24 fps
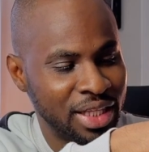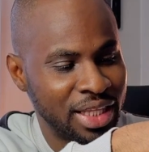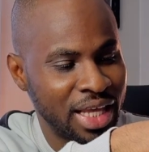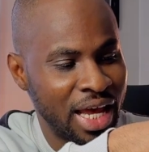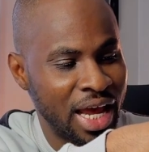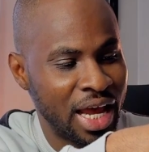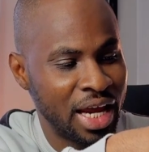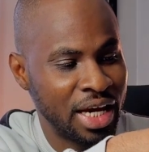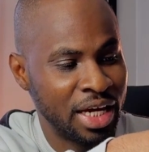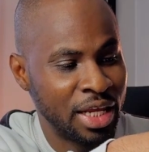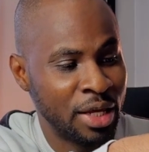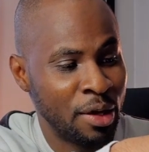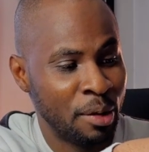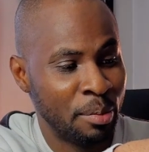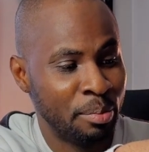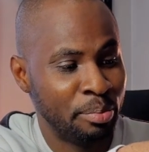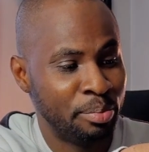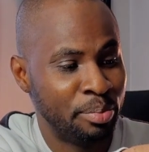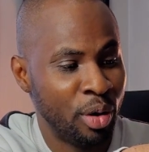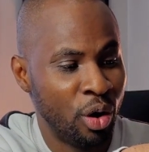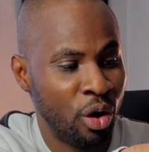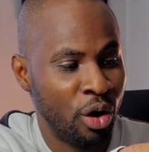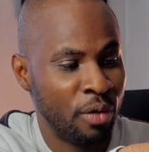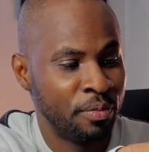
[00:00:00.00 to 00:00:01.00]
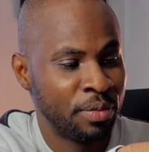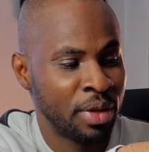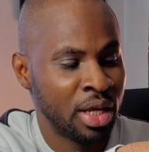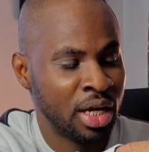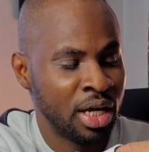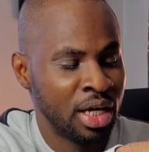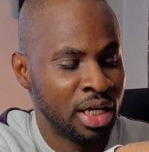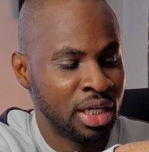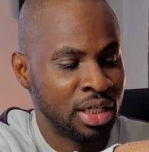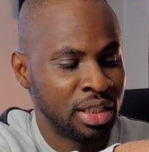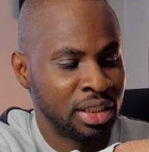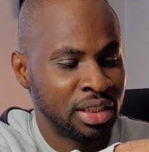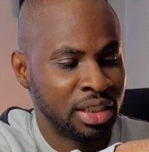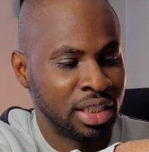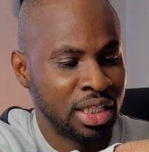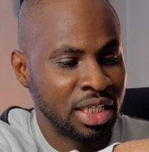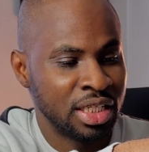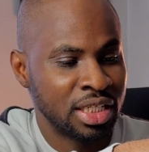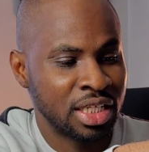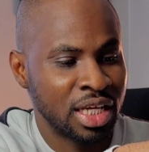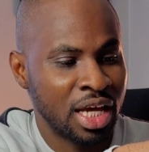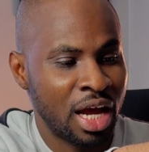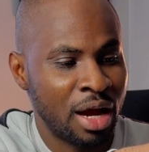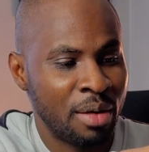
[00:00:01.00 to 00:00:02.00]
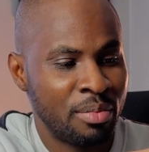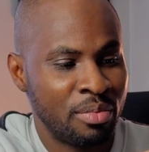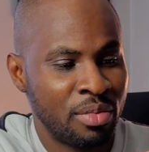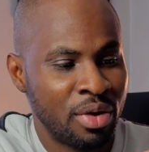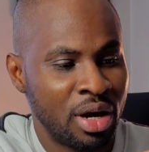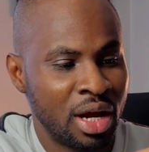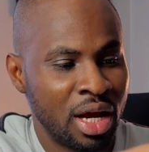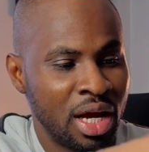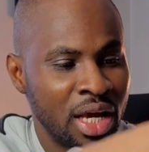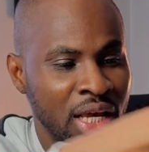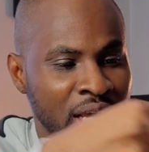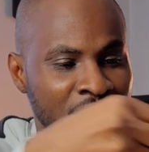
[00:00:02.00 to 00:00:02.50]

tiny, but this camera